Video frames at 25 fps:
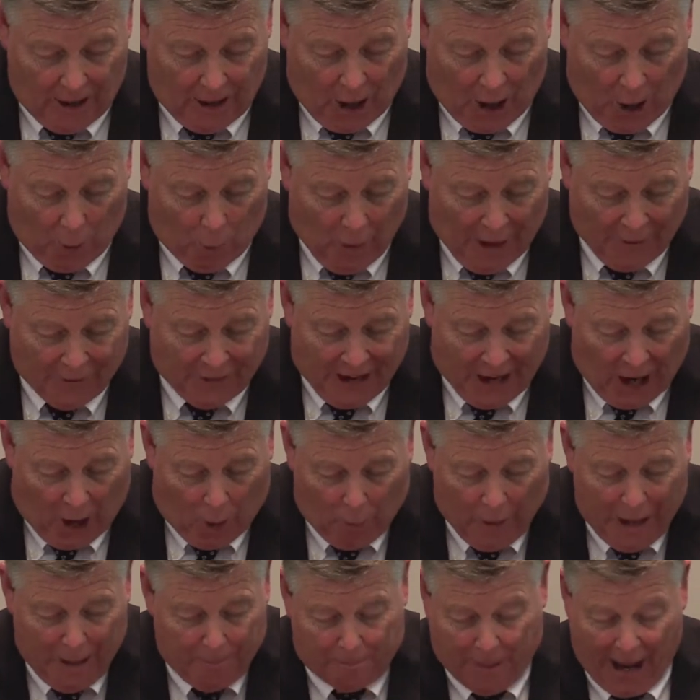What then? Are
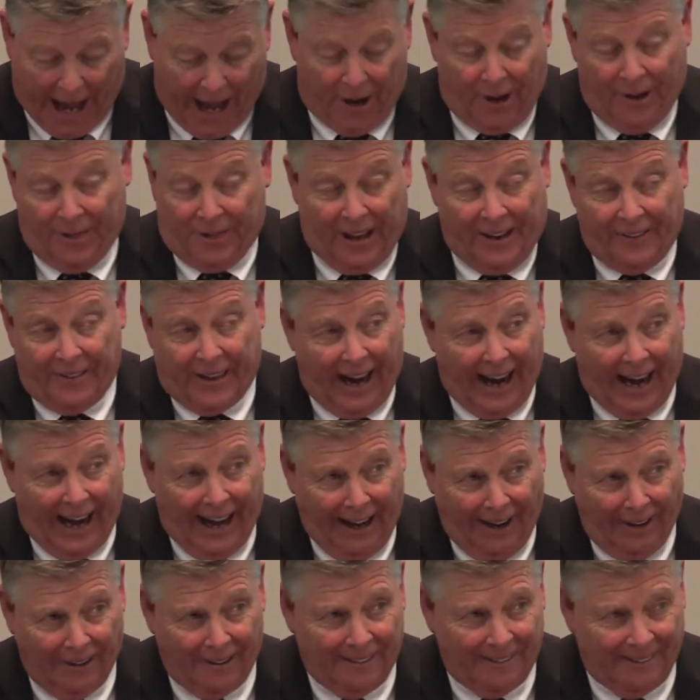we better than
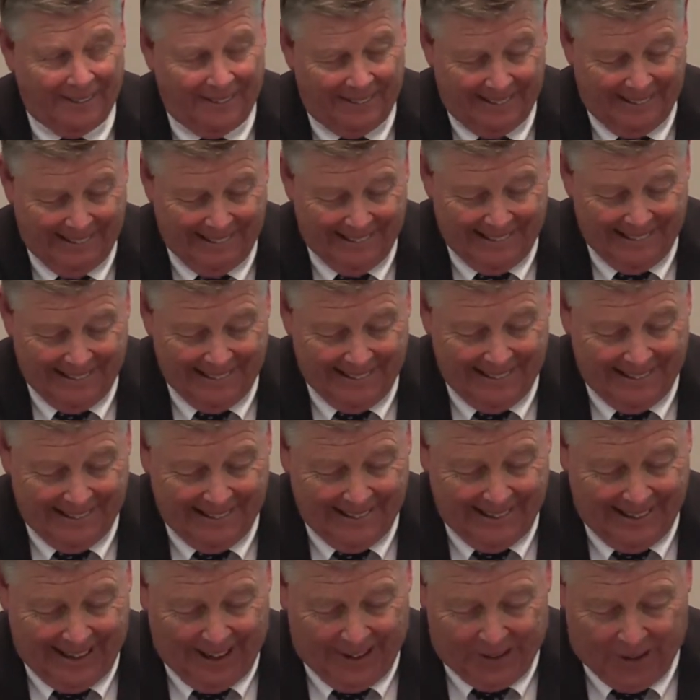they?
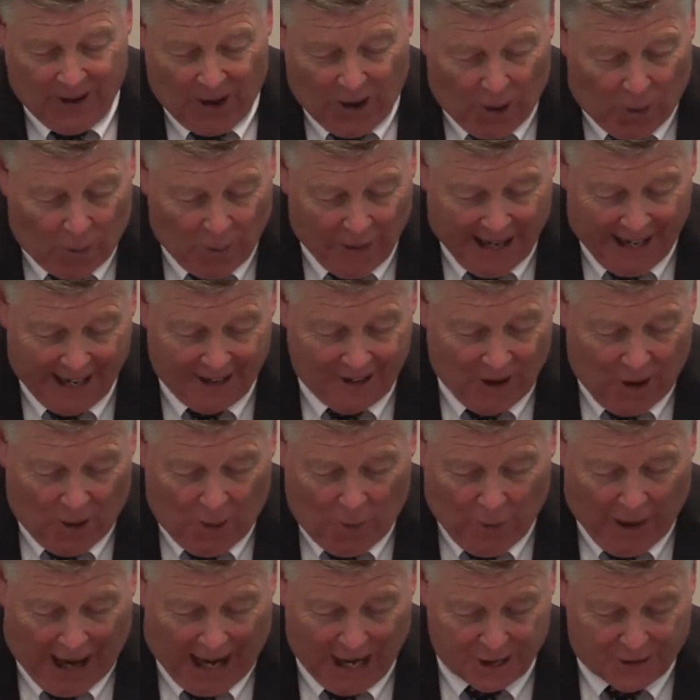No, we in no
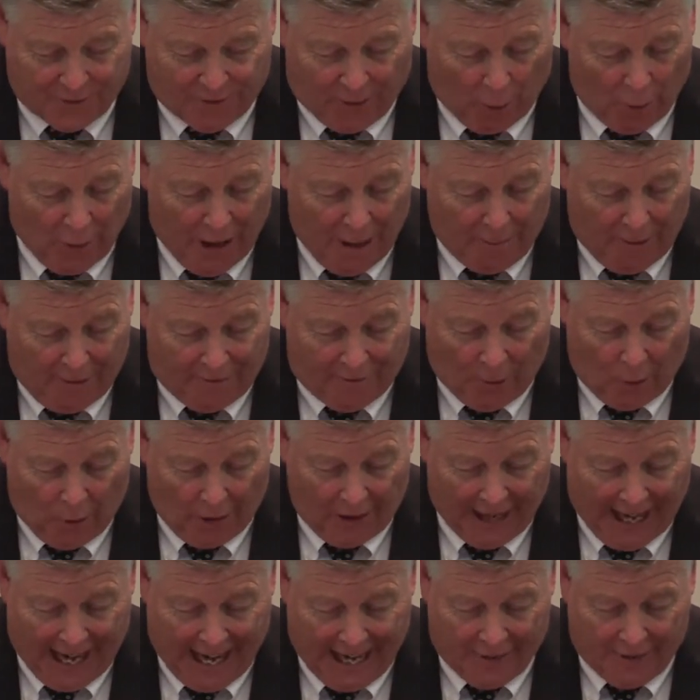wise, for we before
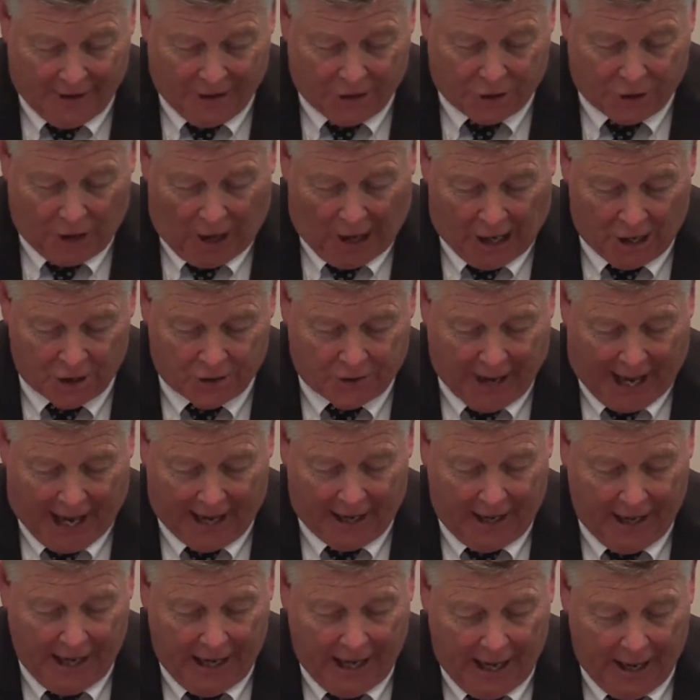laid the charge
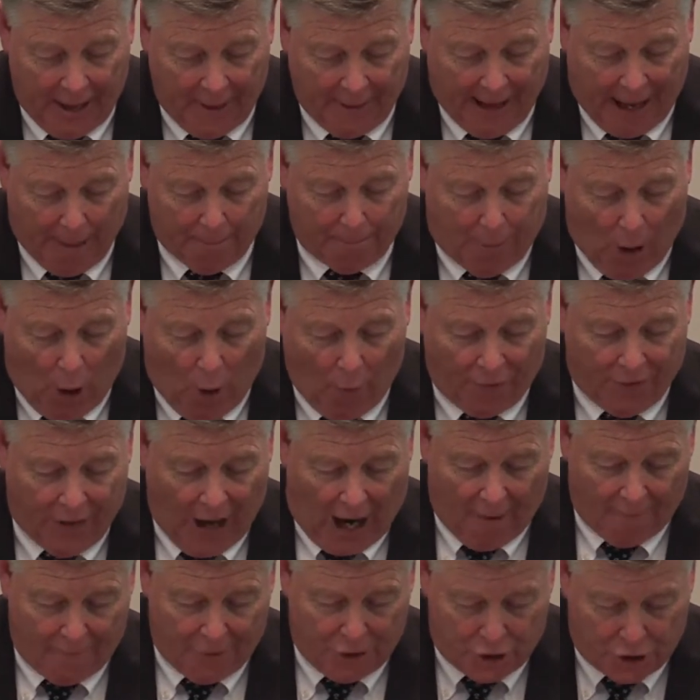that, that both
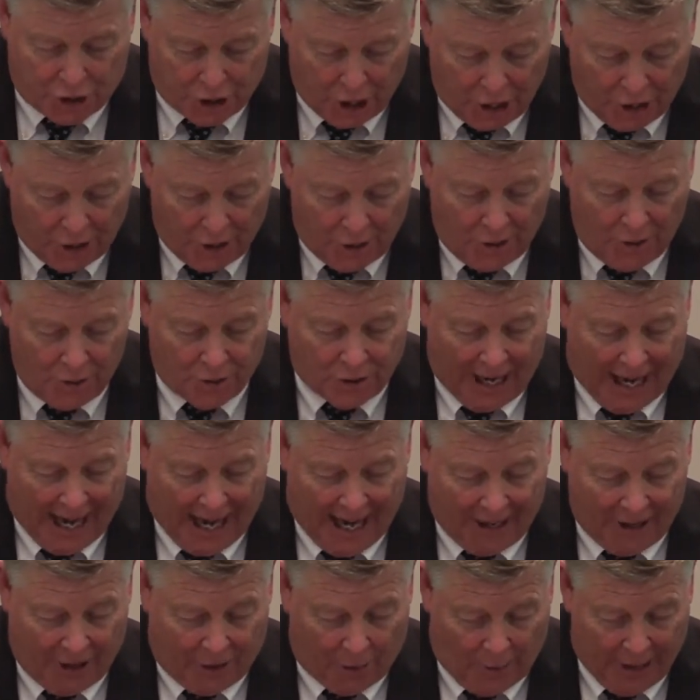of Jews
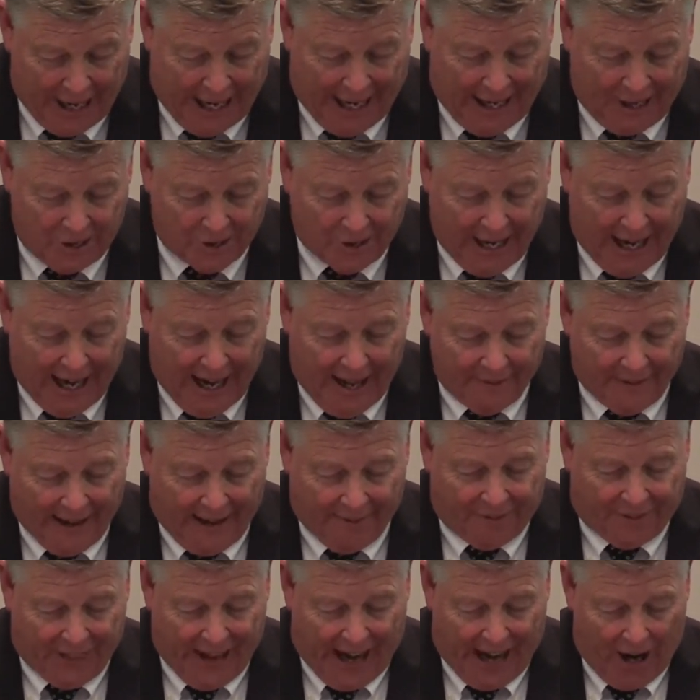and Greeks,
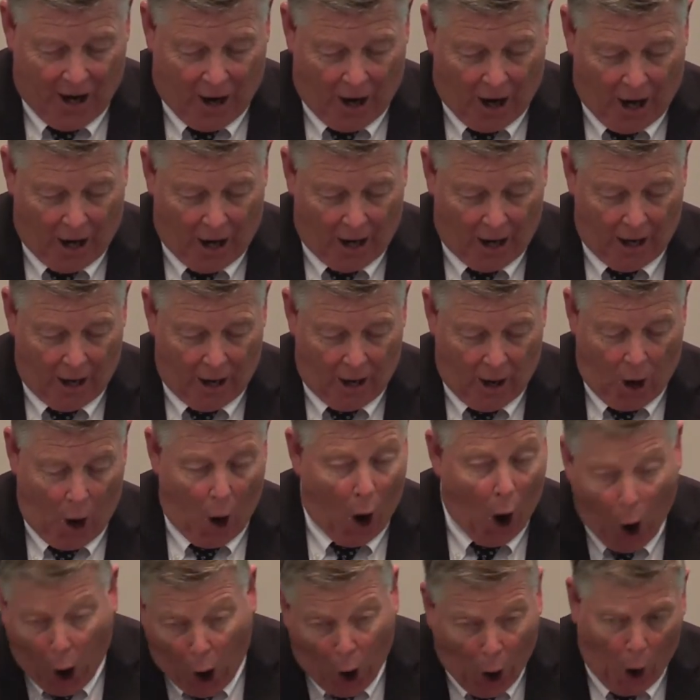that they are
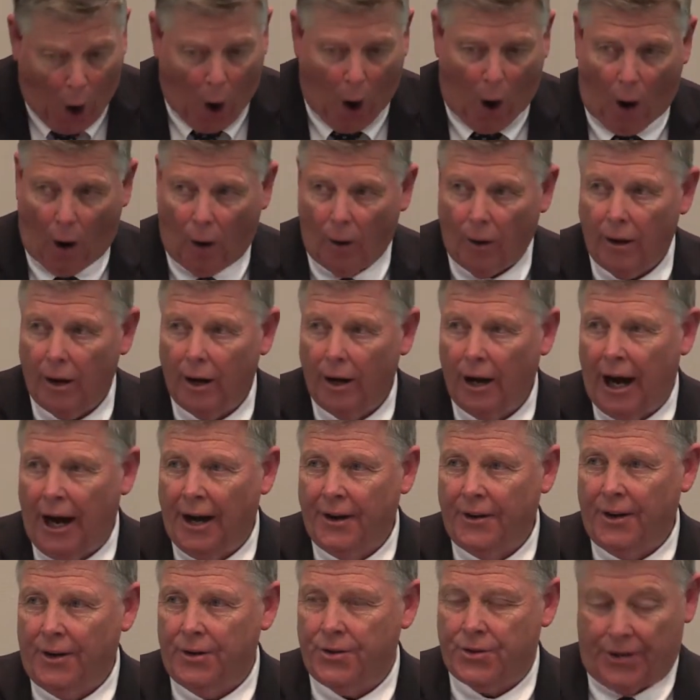all
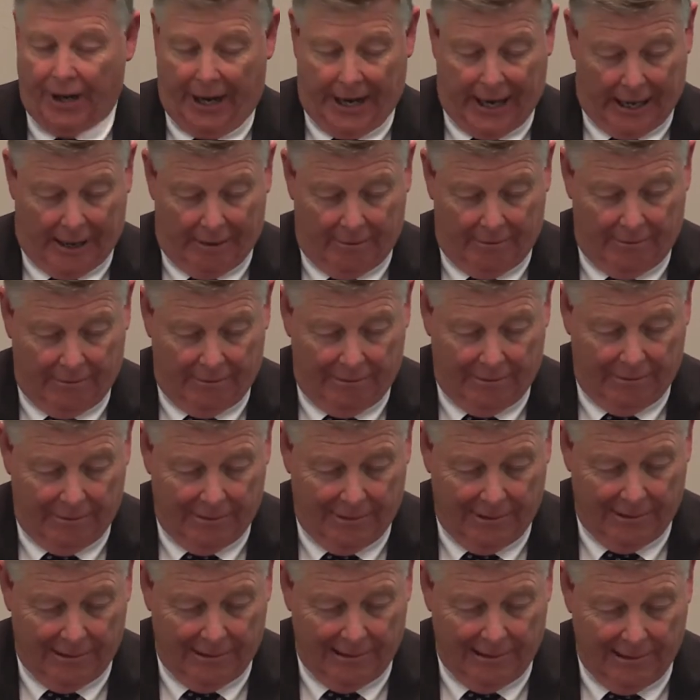under sin.
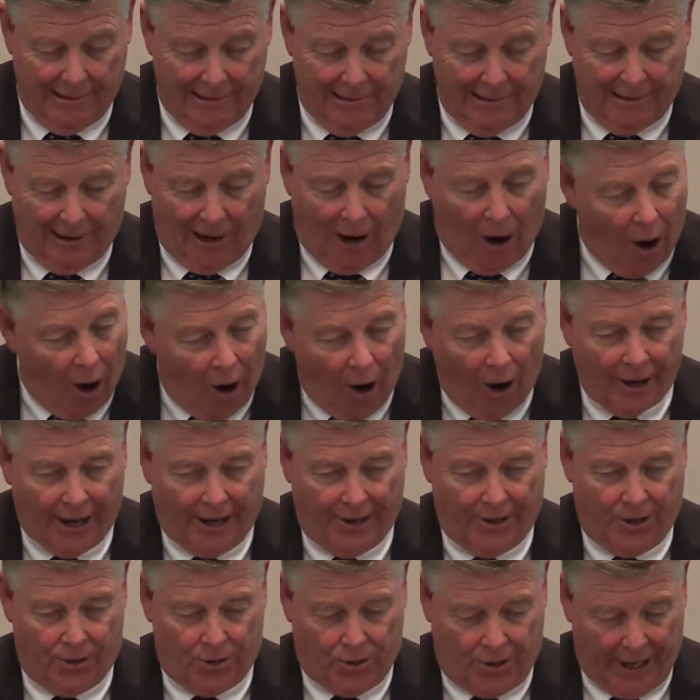All
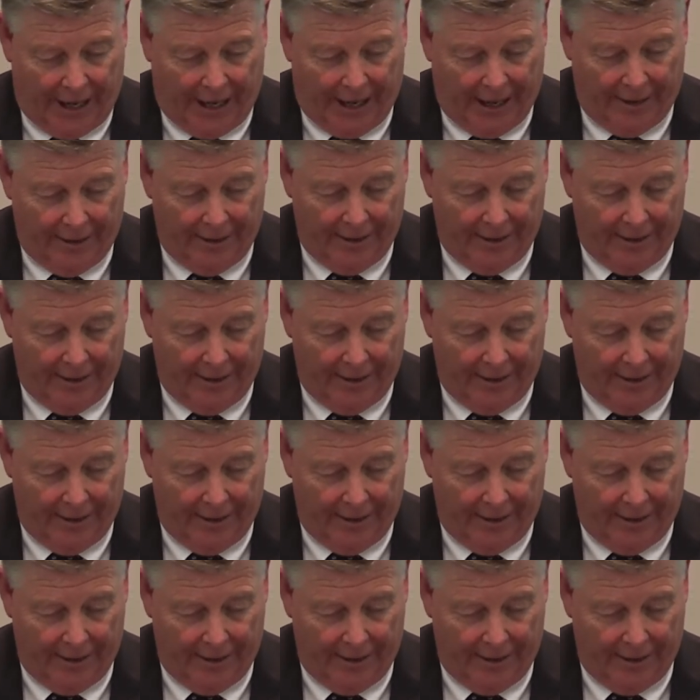under sin.